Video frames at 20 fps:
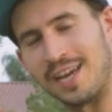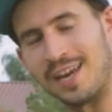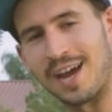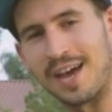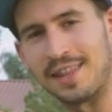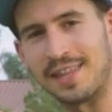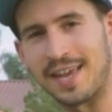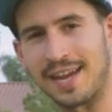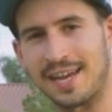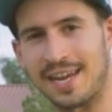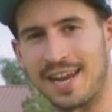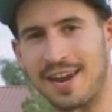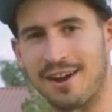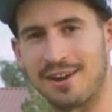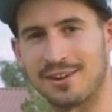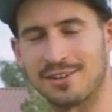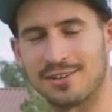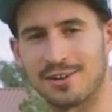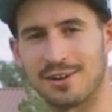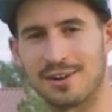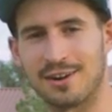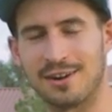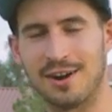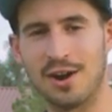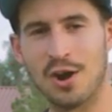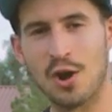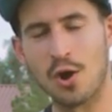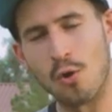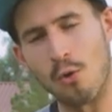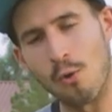in on that character
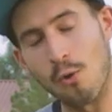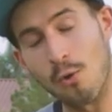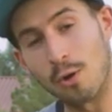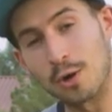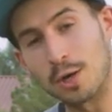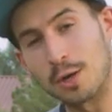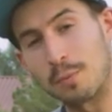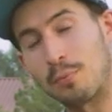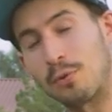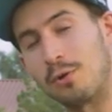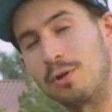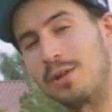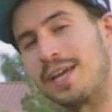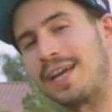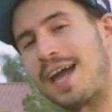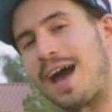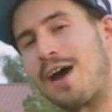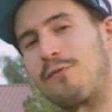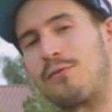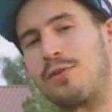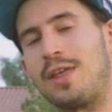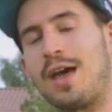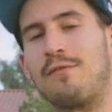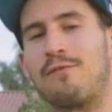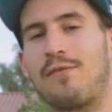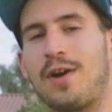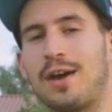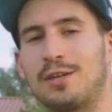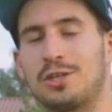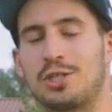or you're pulling out for
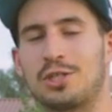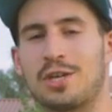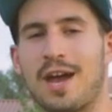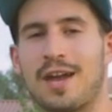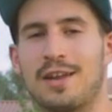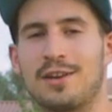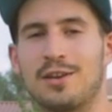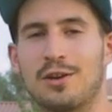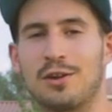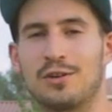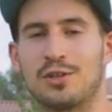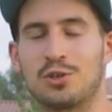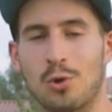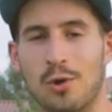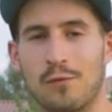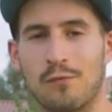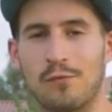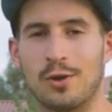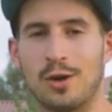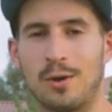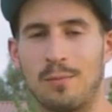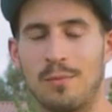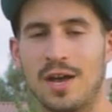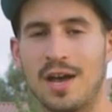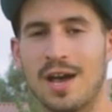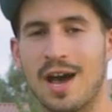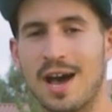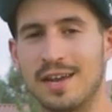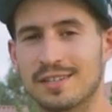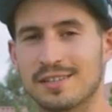that final shot in your short film,
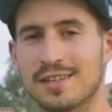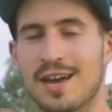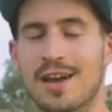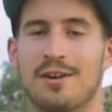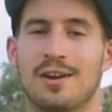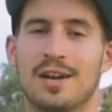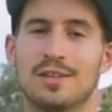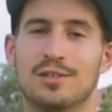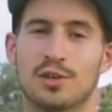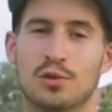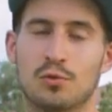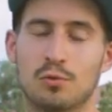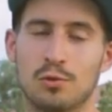a slider is a